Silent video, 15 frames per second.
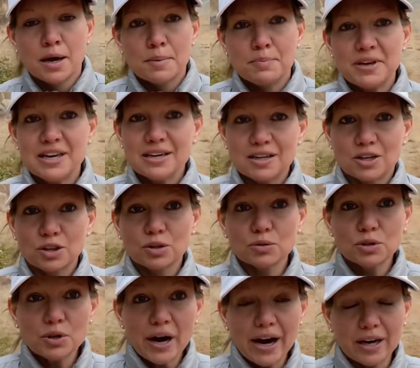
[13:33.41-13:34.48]
being a
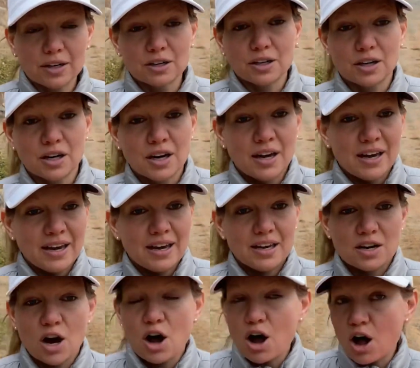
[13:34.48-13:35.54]
thru hiker
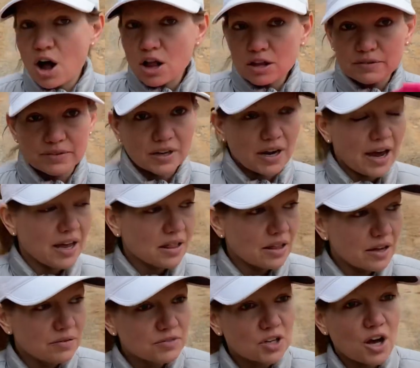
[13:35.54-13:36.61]
and all of it. I
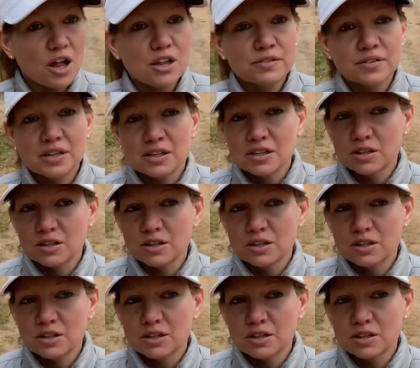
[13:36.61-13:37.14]
loved all of it.